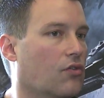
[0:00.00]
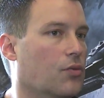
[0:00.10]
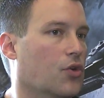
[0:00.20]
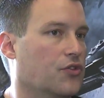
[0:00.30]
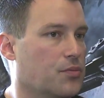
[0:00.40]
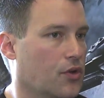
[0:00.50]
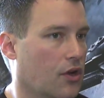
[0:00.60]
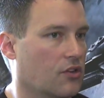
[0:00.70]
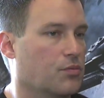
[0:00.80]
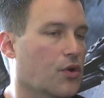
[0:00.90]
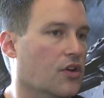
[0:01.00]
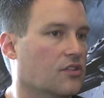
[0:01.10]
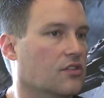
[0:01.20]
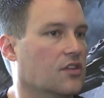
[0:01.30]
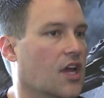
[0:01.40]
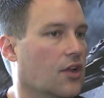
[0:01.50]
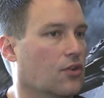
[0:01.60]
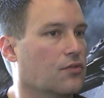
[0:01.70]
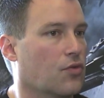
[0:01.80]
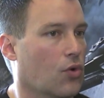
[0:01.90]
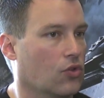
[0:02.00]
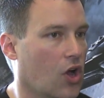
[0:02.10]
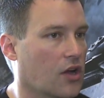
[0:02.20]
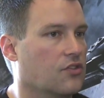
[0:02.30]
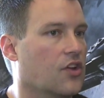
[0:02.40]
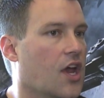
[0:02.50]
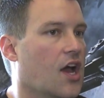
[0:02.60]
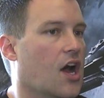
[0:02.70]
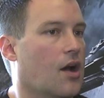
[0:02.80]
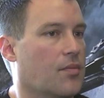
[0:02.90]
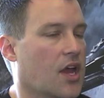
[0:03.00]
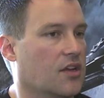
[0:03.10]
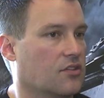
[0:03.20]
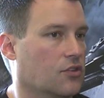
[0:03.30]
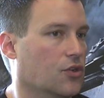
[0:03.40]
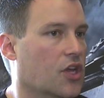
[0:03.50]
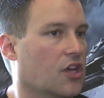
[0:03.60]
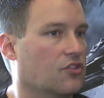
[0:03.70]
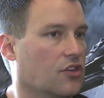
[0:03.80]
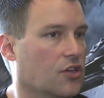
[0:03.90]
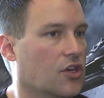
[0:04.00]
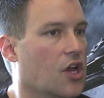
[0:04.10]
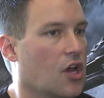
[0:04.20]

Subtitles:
of the multiplayer experiences in Halo 4 launch, and it's the location